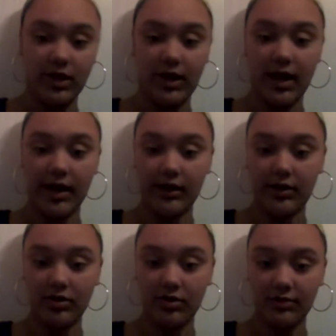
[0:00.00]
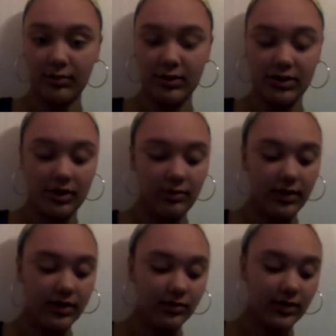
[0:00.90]
Haley, do you live in Michigan?
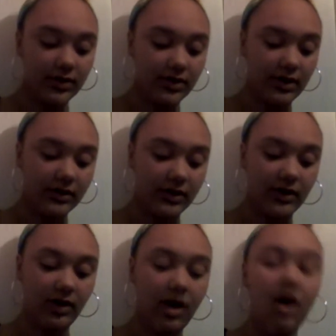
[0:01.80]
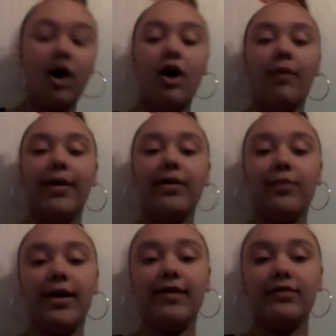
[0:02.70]
Because when I turn 18, Oh, by the
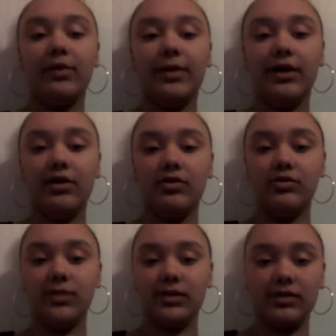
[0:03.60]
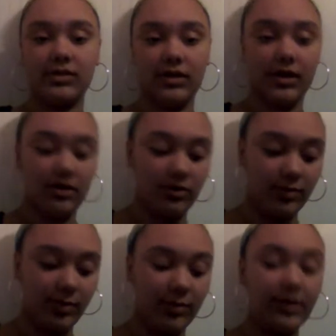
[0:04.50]
way, if nobody knows, because there's a lot of new
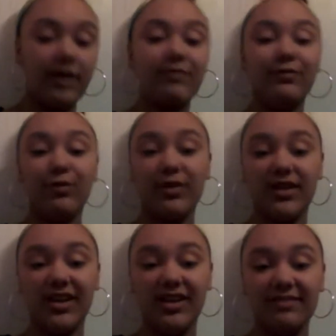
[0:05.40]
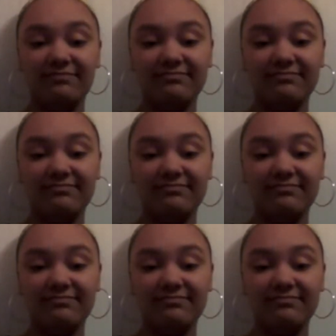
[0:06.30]
people here, I'm 14.